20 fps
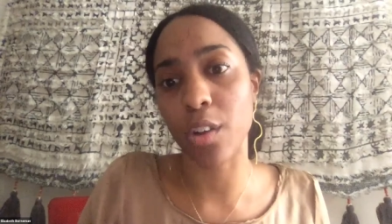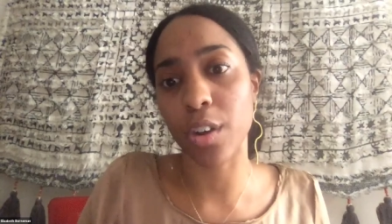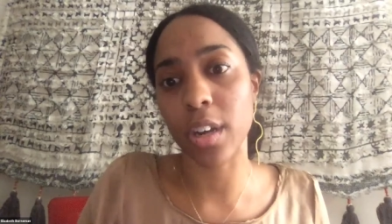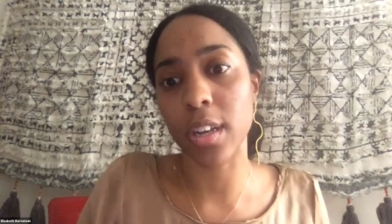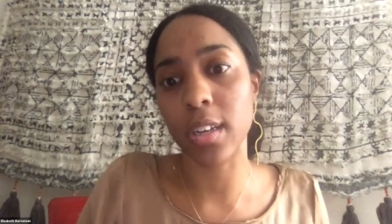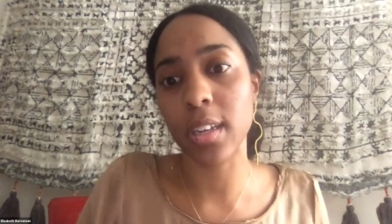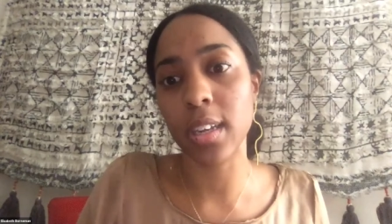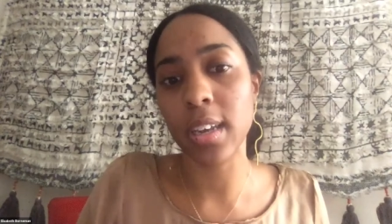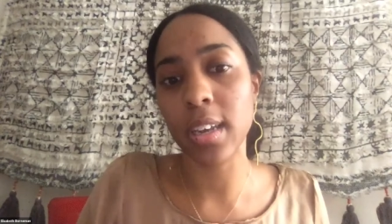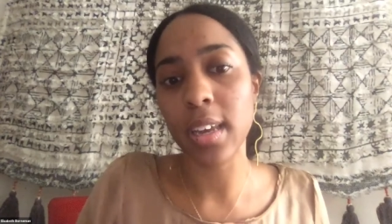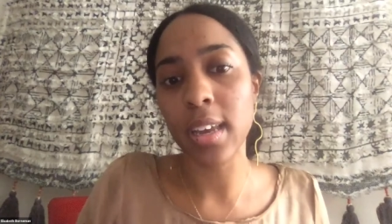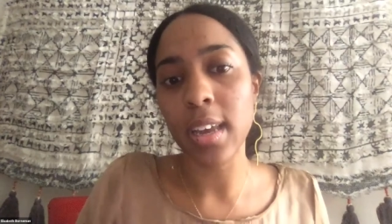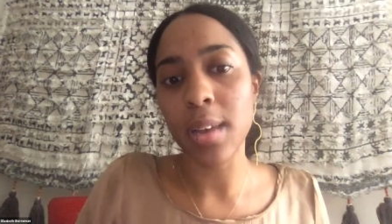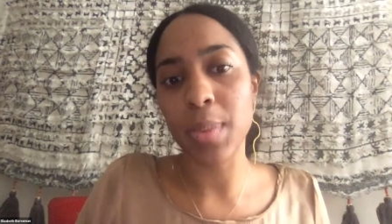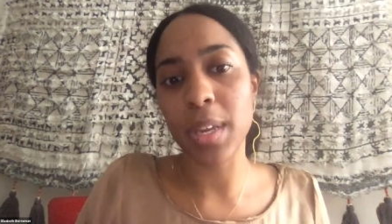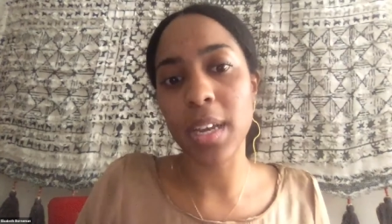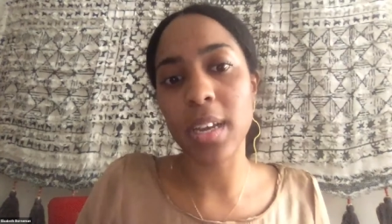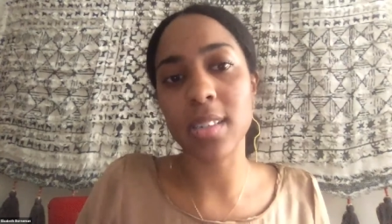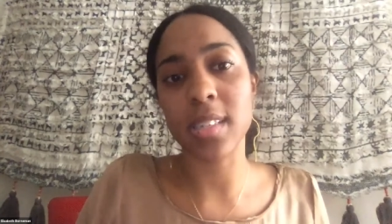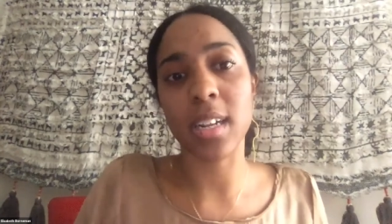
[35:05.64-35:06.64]
run
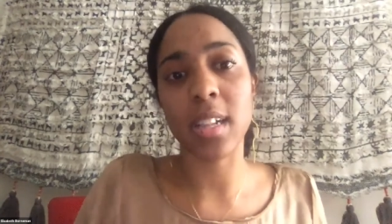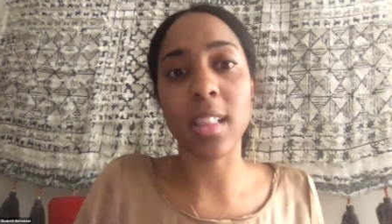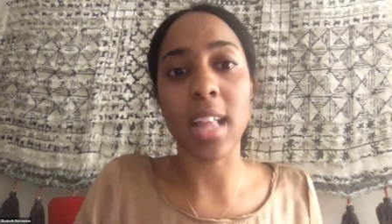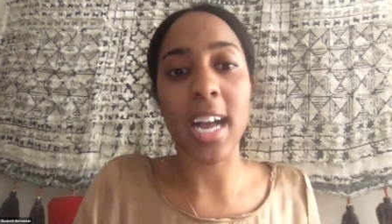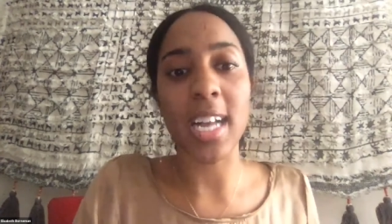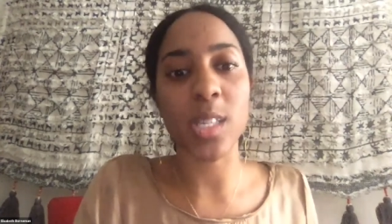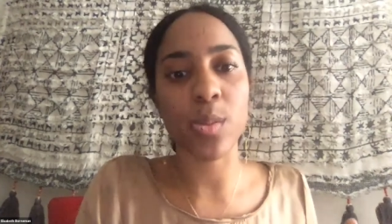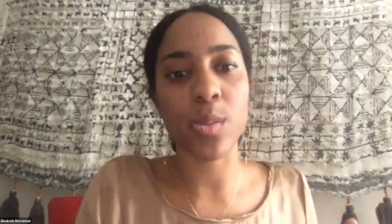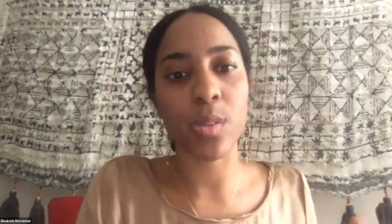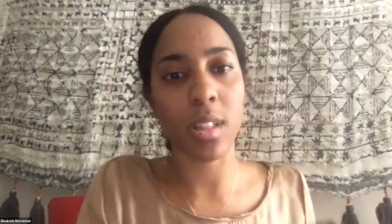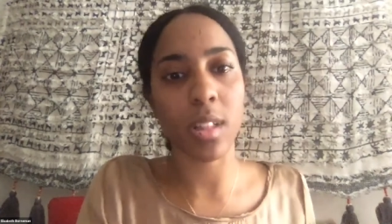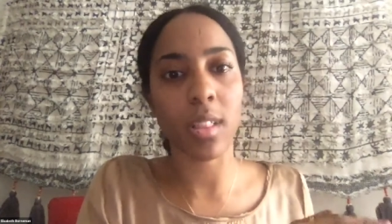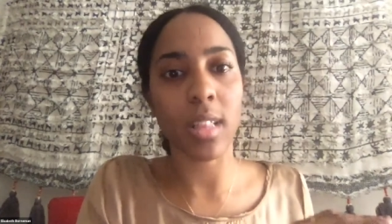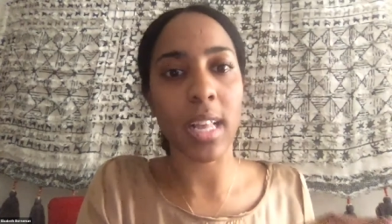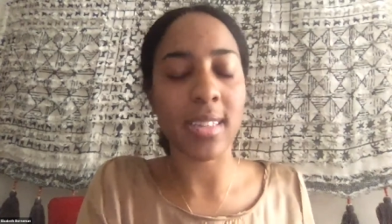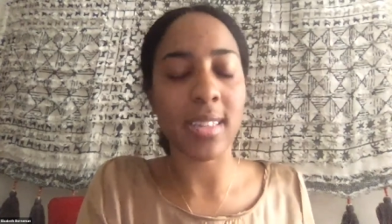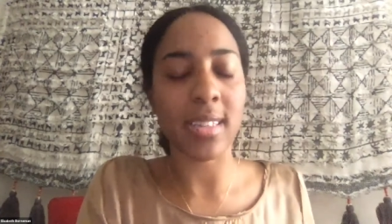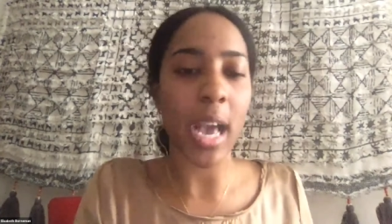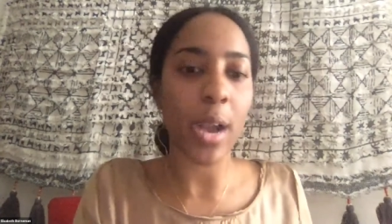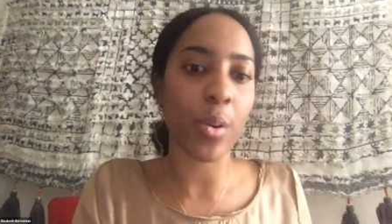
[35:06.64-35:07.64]
because it aligns with the
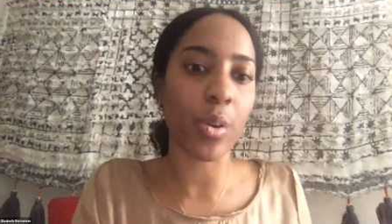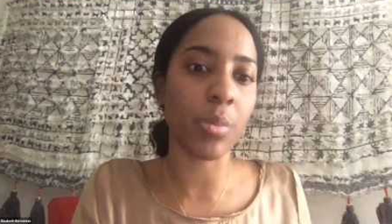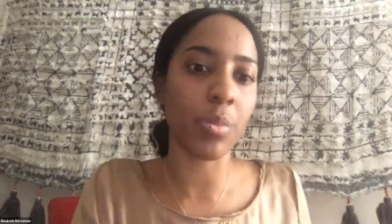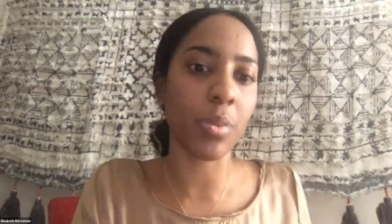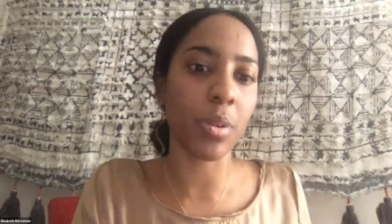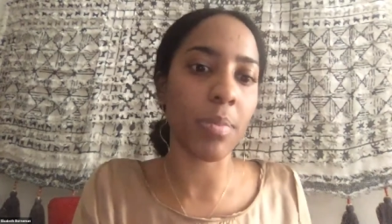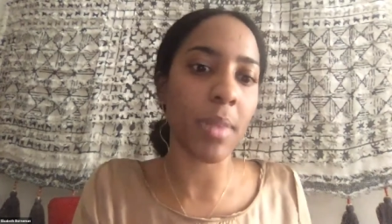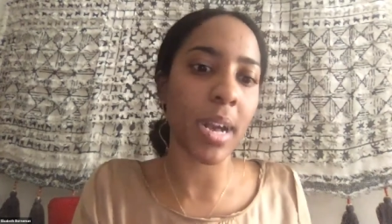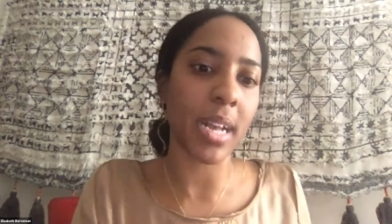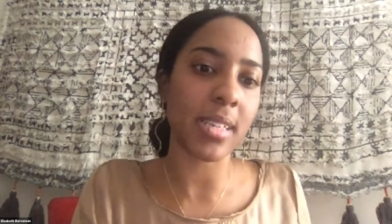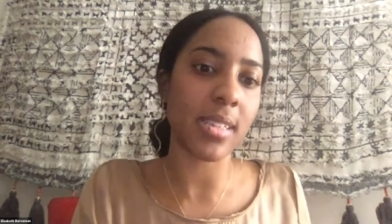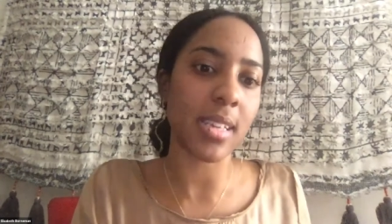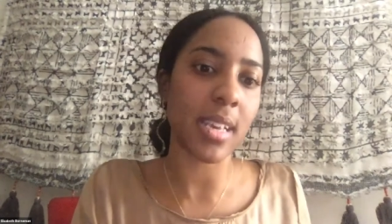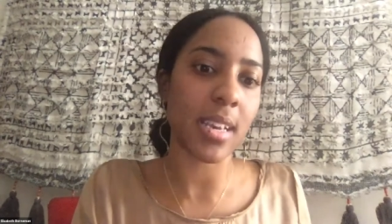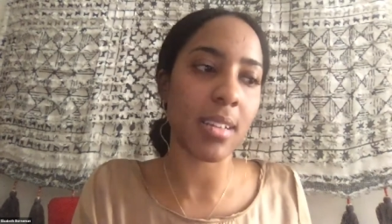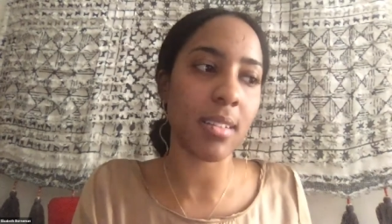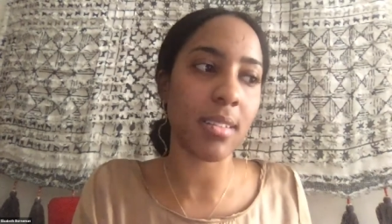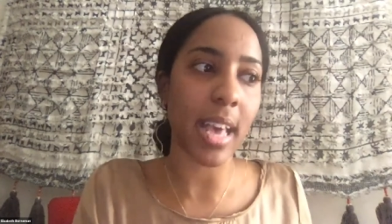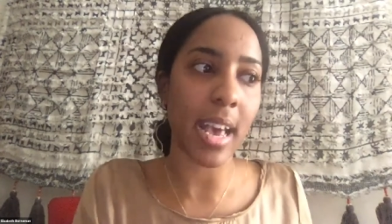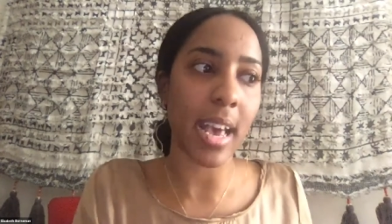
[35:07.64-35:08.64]
less equitable
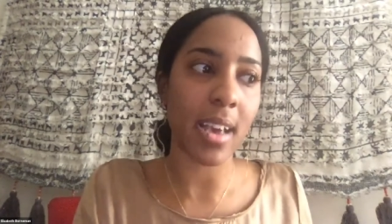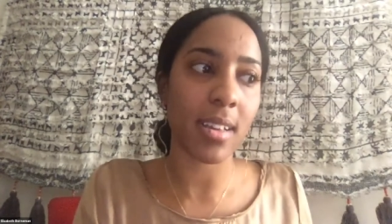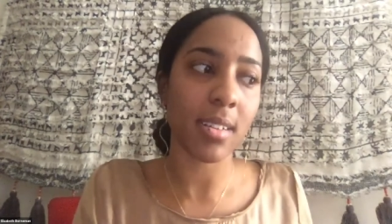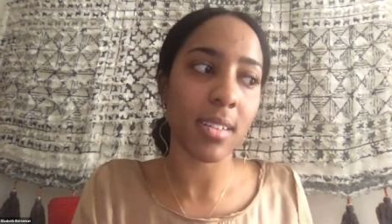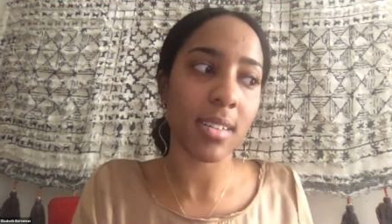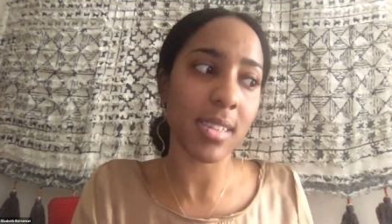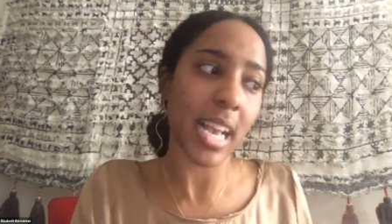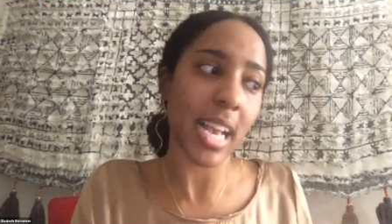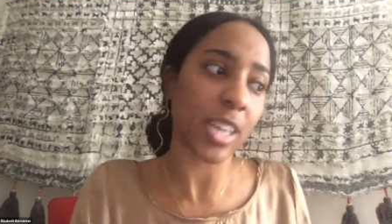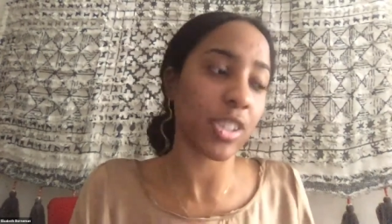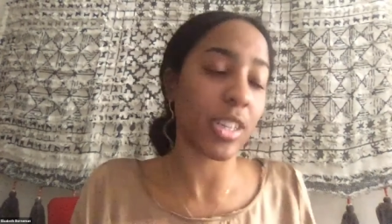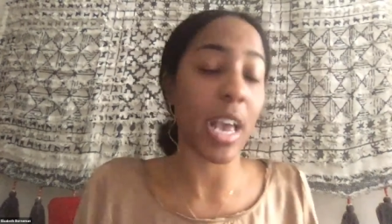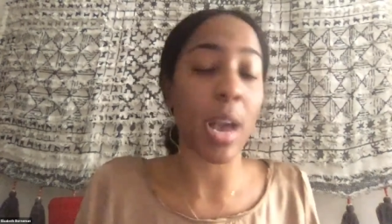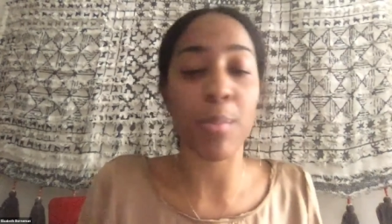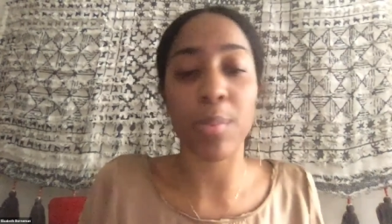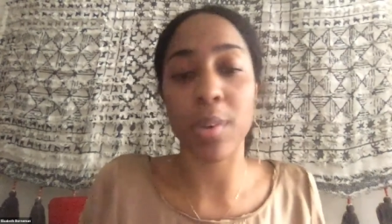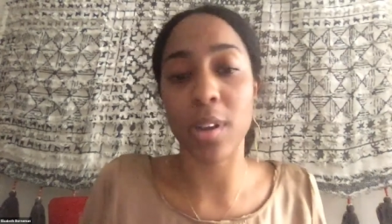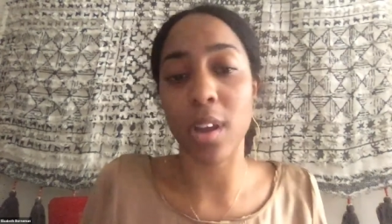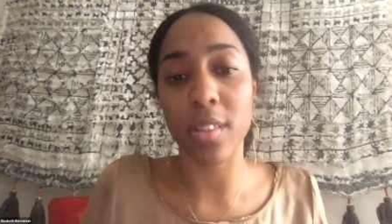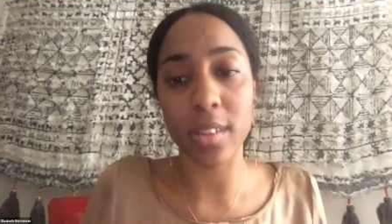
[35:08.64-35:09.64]
mindset that is actually
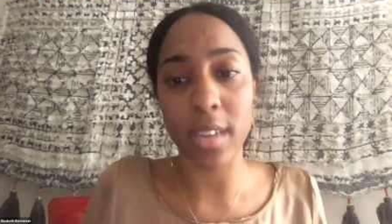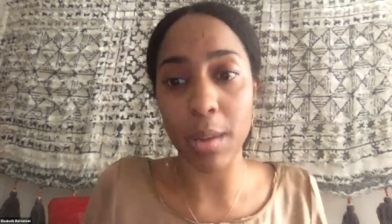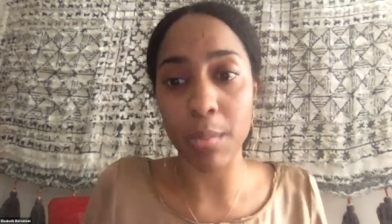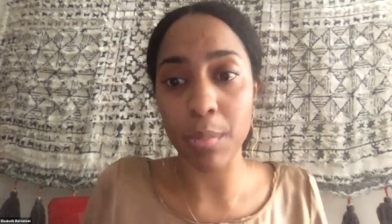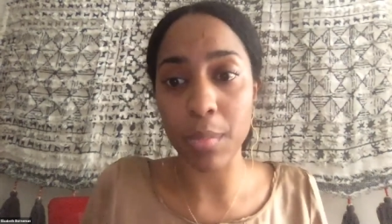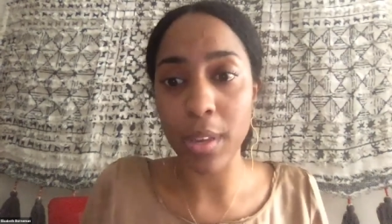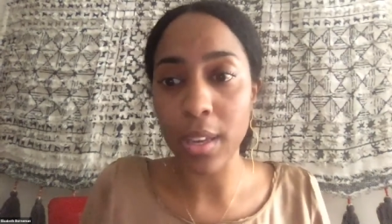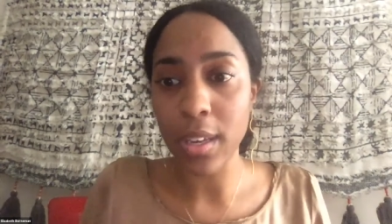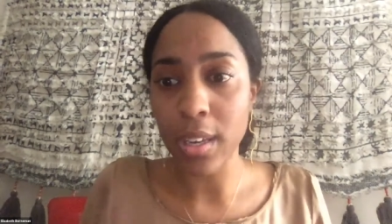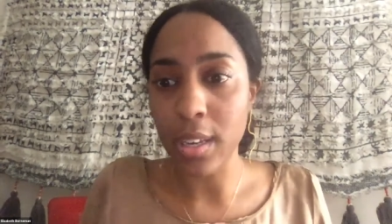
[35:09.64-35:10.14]
happening all the time.